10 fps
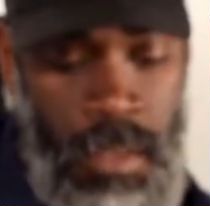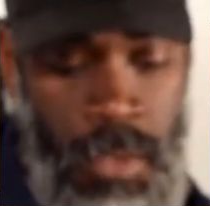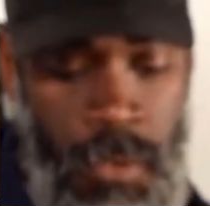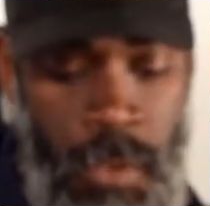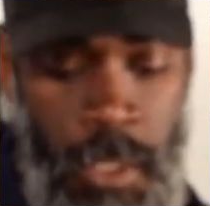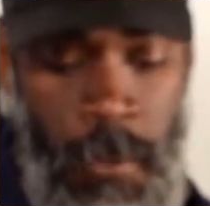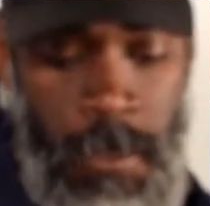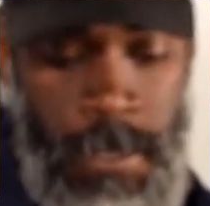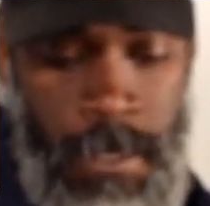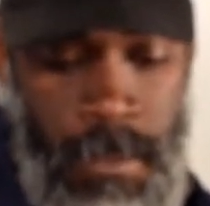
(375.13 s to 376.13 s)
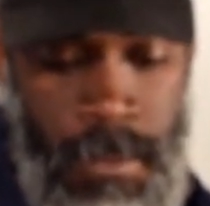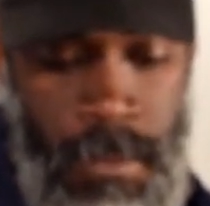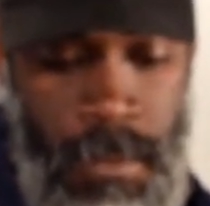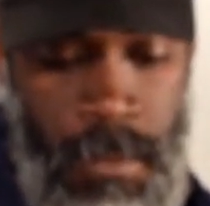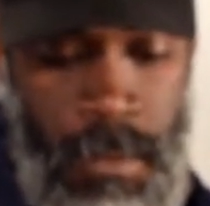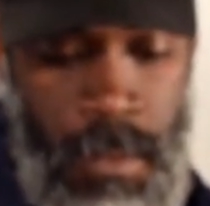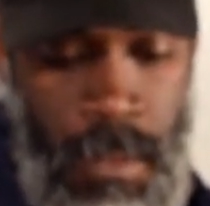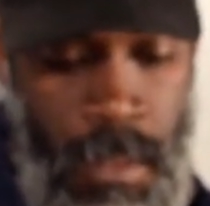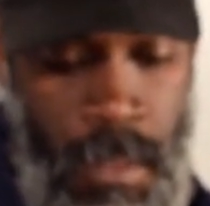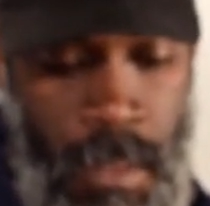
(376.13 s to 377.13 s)
2 tourniquets
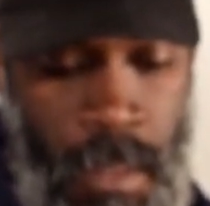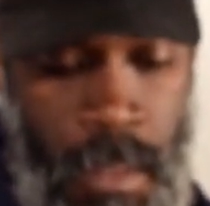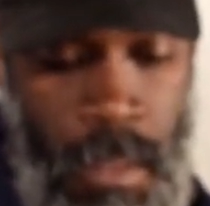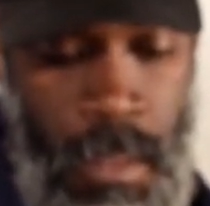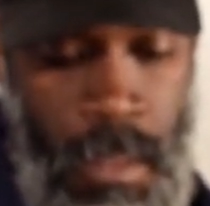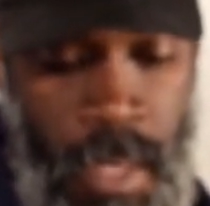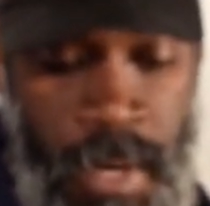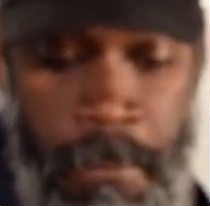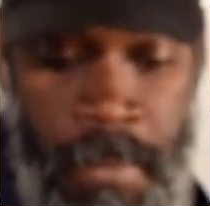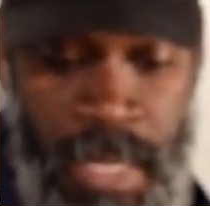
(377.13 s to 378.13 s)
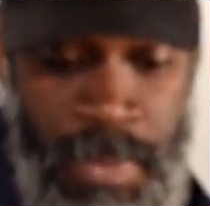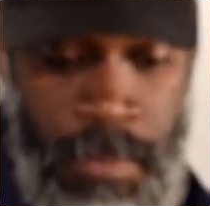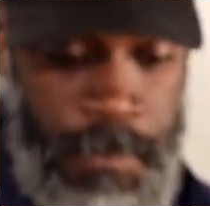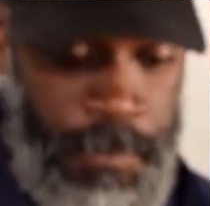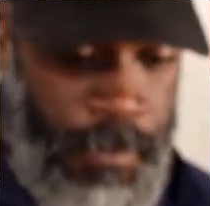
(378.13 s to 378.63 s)
at a minimum,